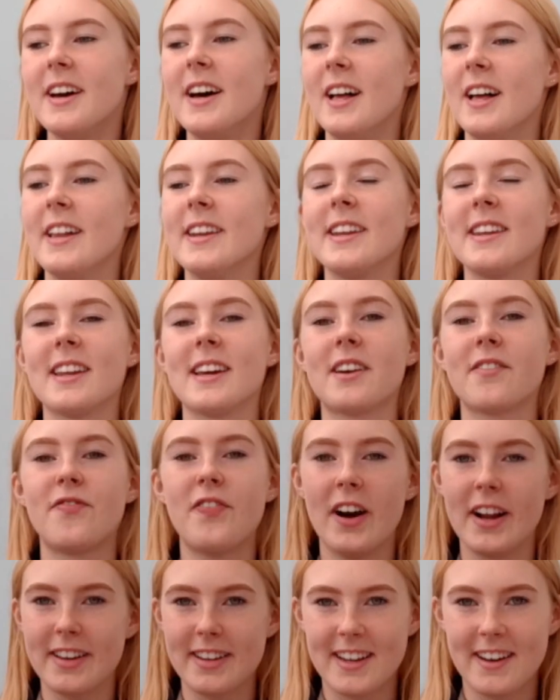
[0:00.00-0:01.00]
And then
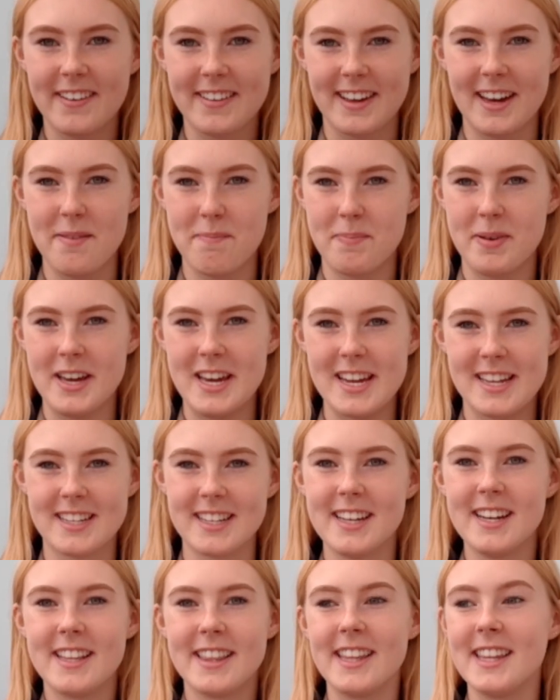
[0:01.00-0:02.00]
finding out I get picked.
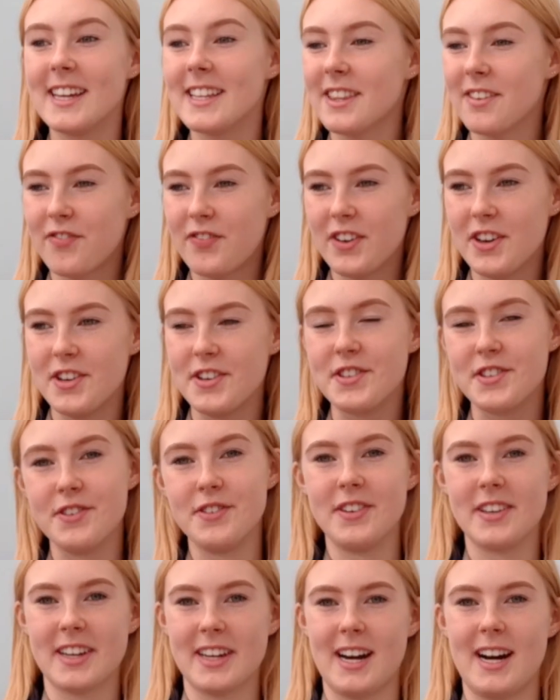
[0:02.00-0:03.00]
Then the first
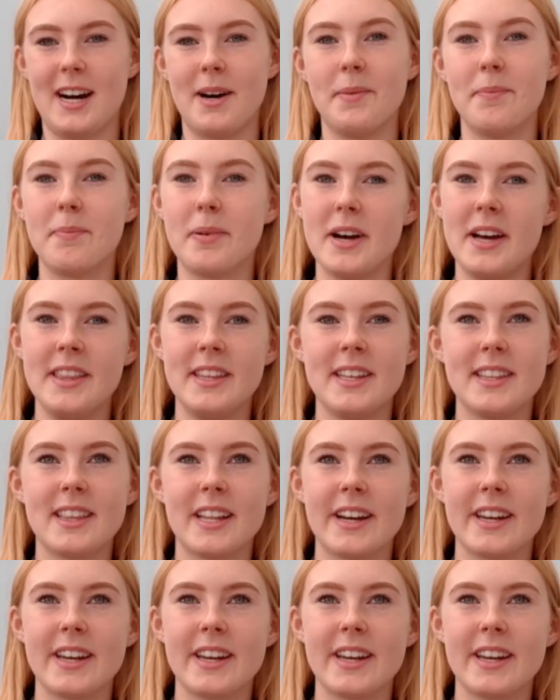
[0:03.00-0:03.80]
unit camp, and then